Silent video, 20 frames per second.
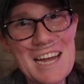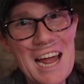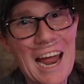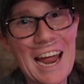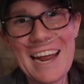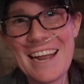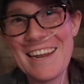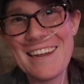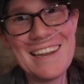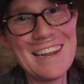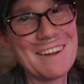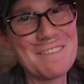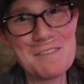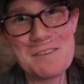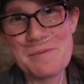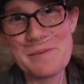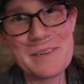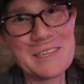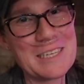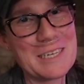I can
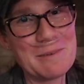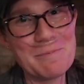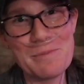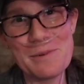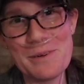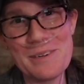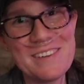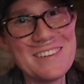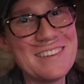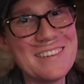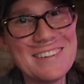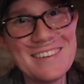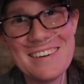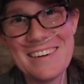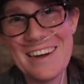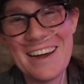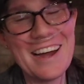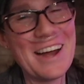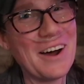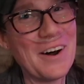never be simple.
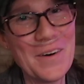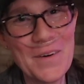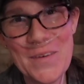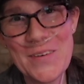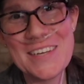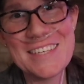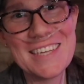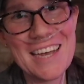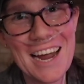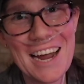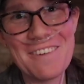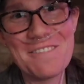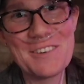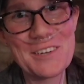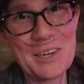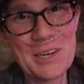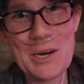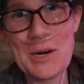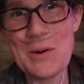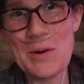I always have
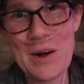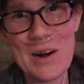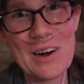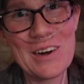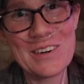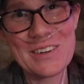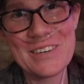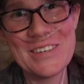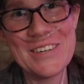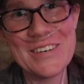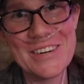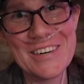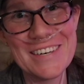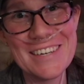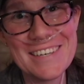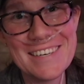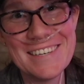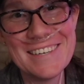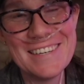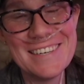to go
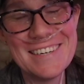hardcore.